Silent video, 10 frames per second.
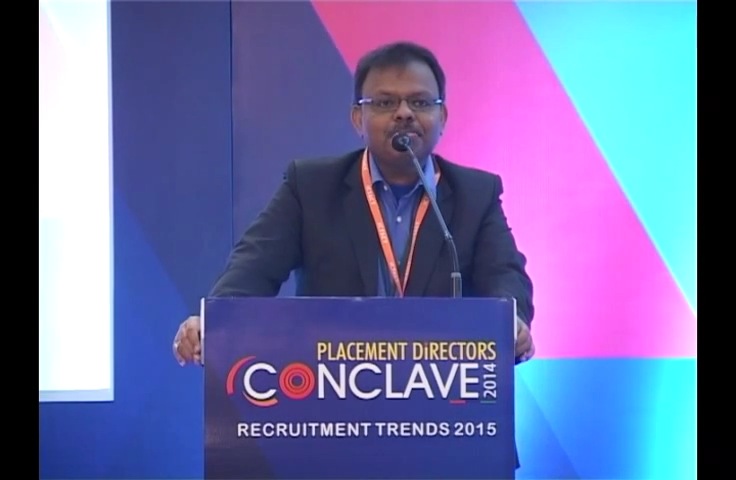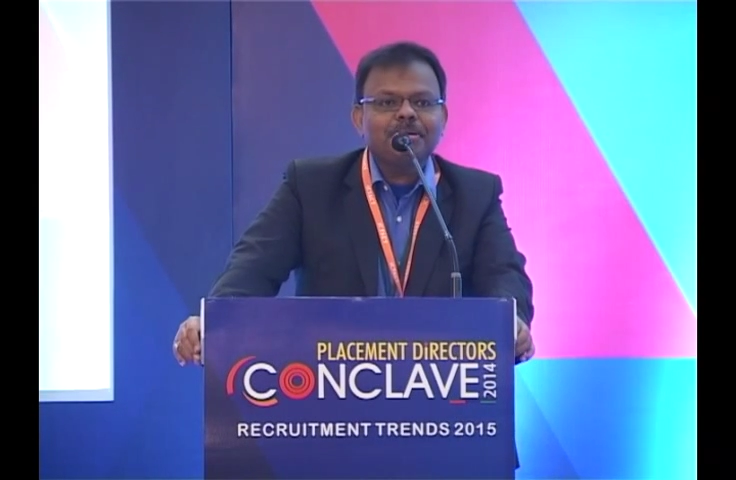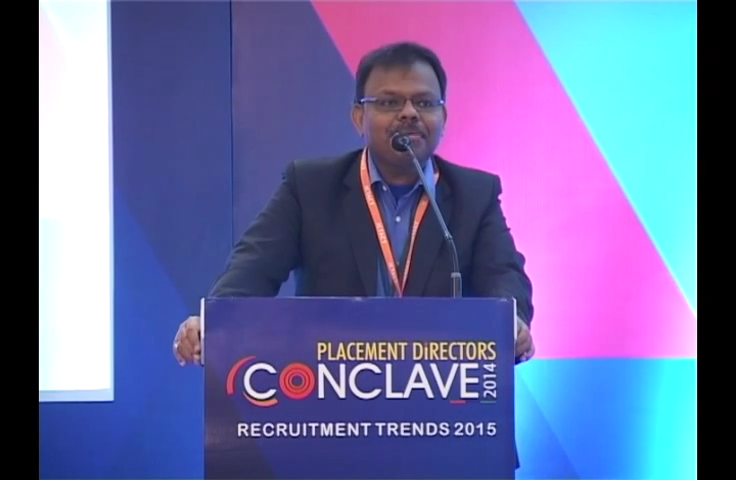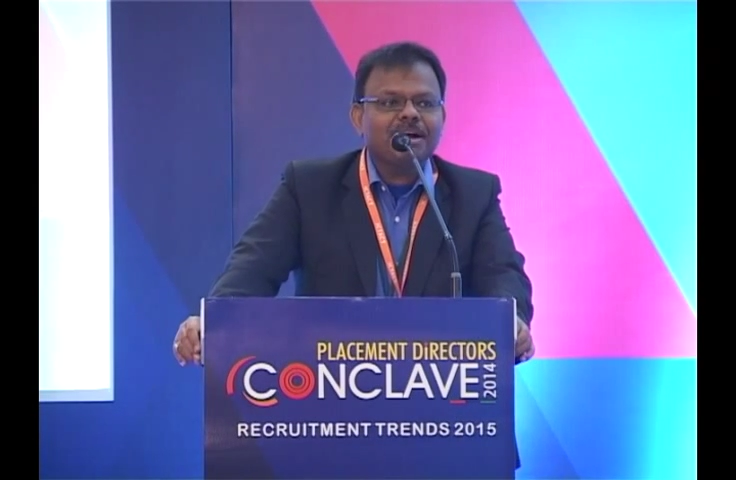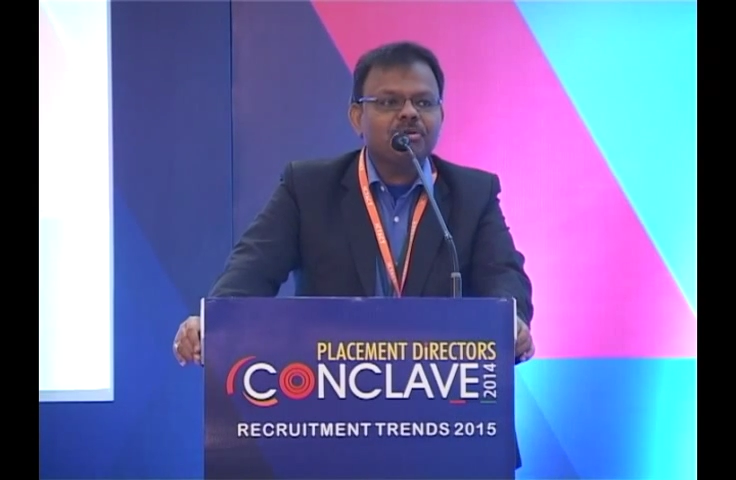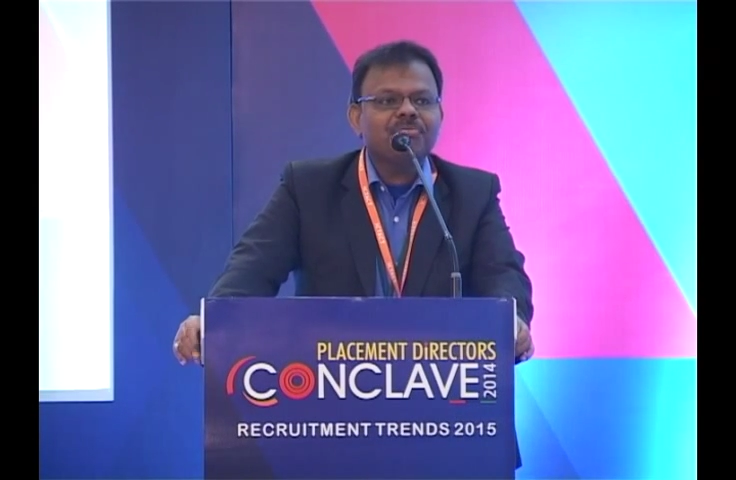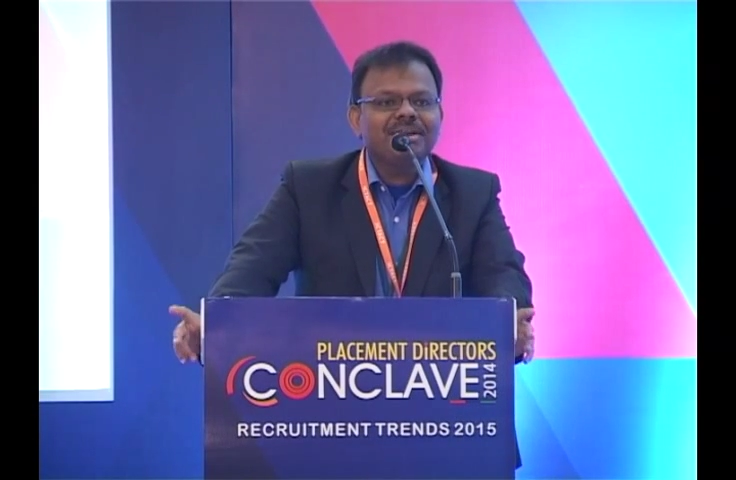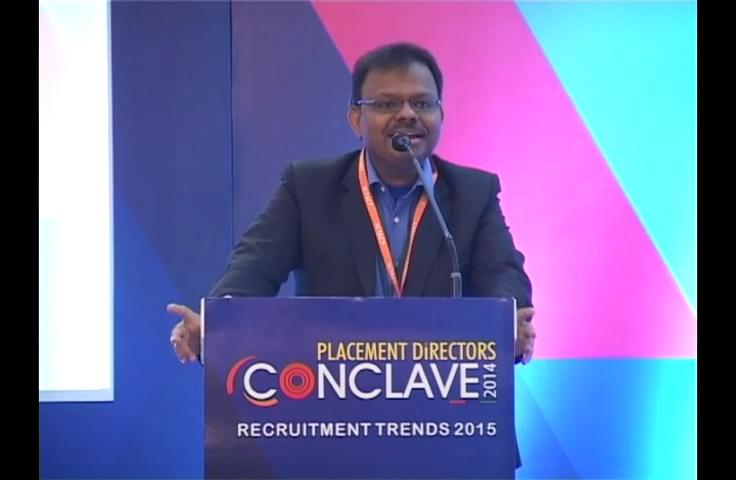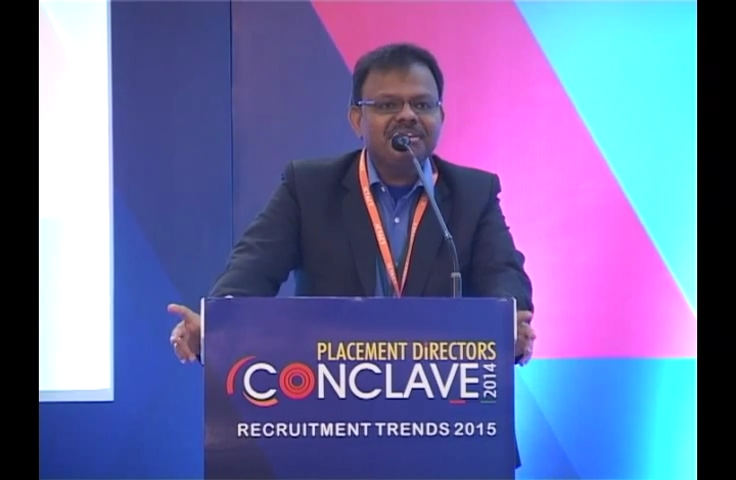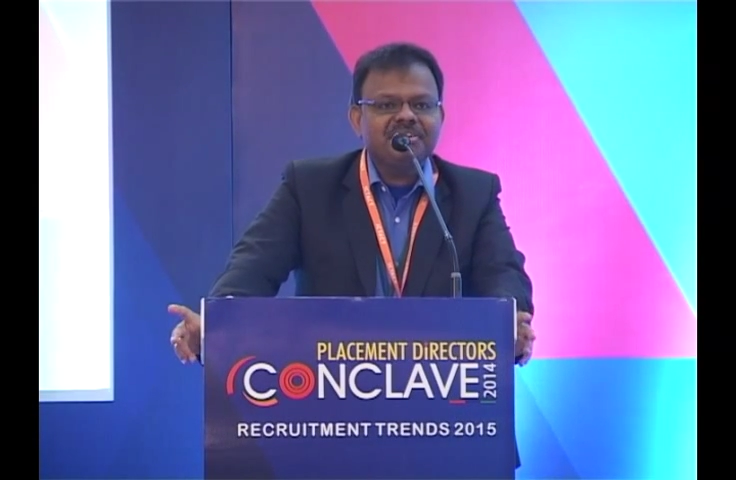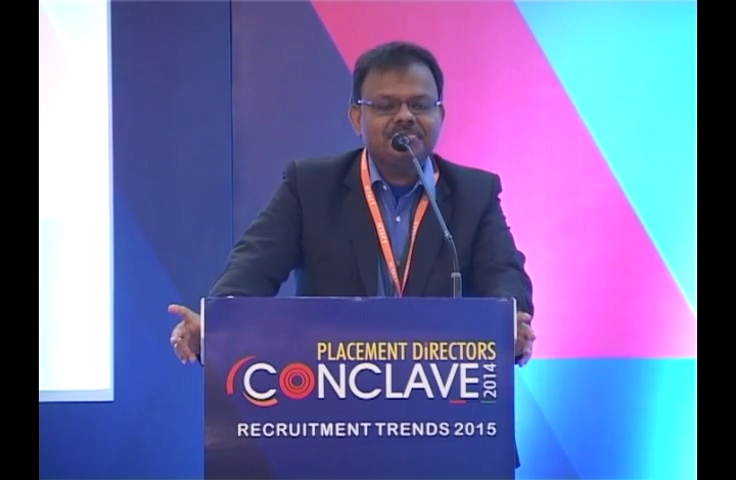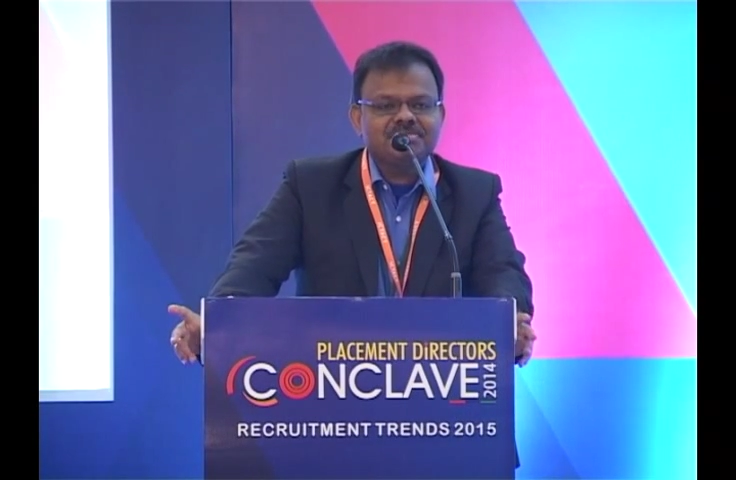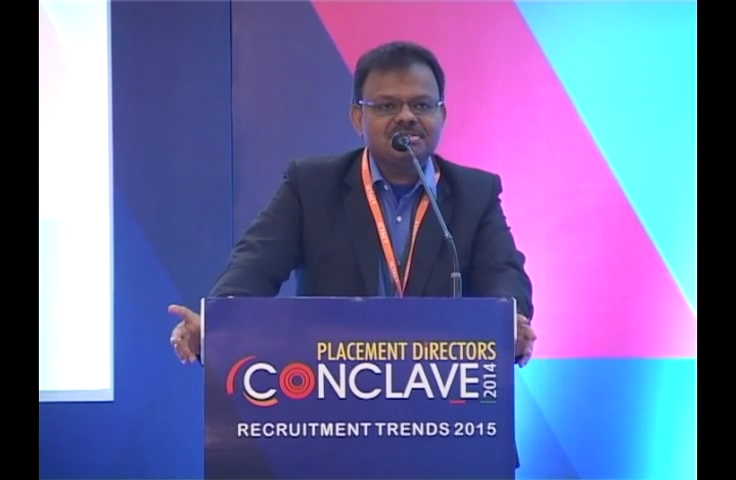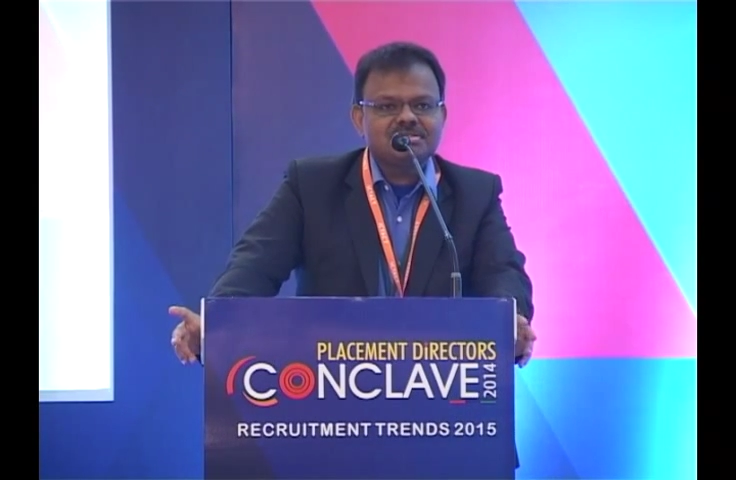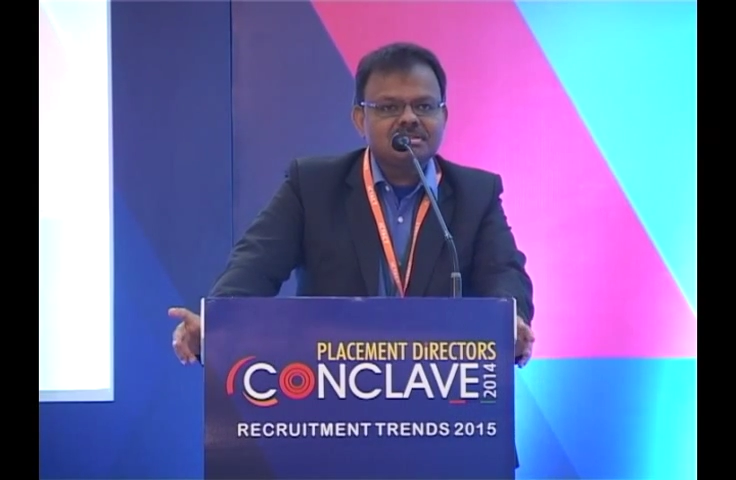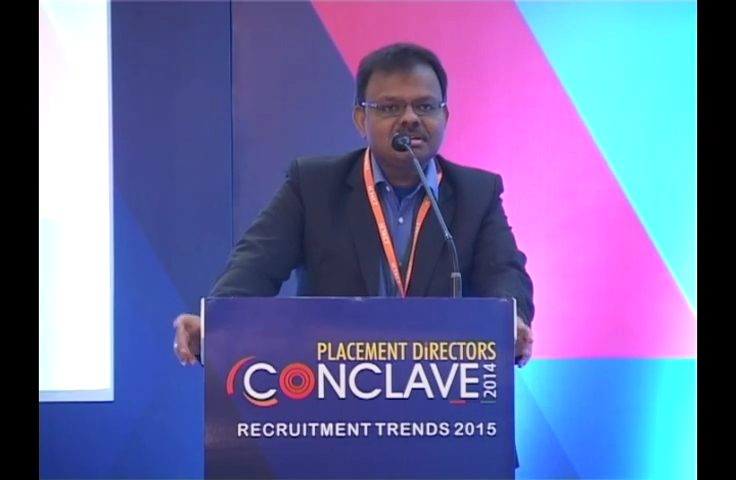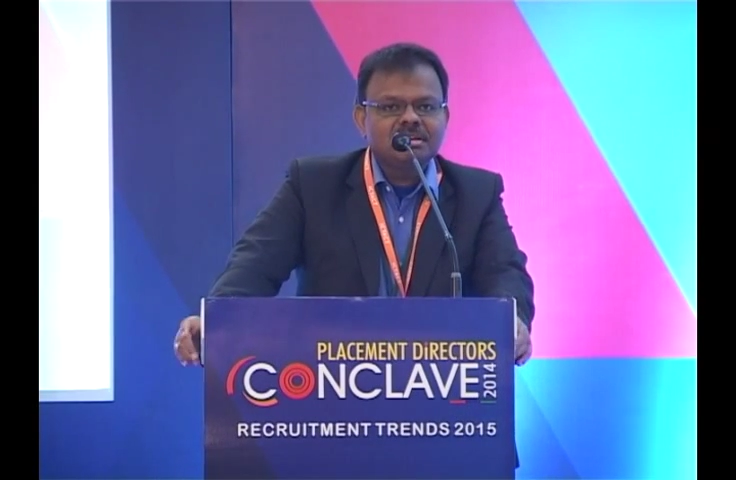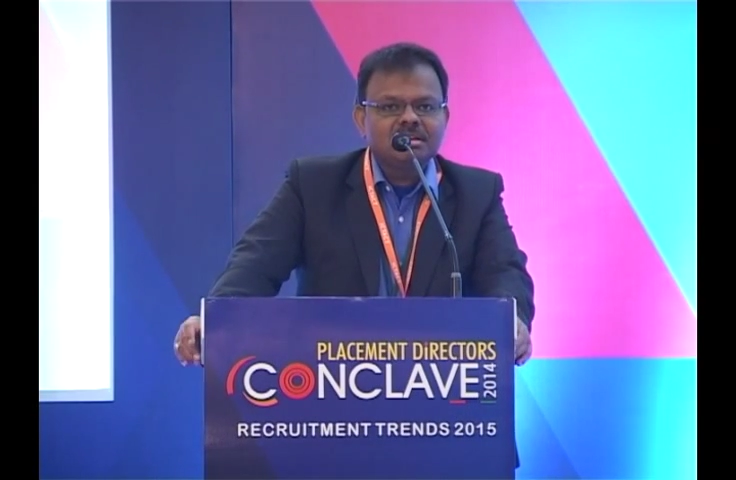to be part of winning teams.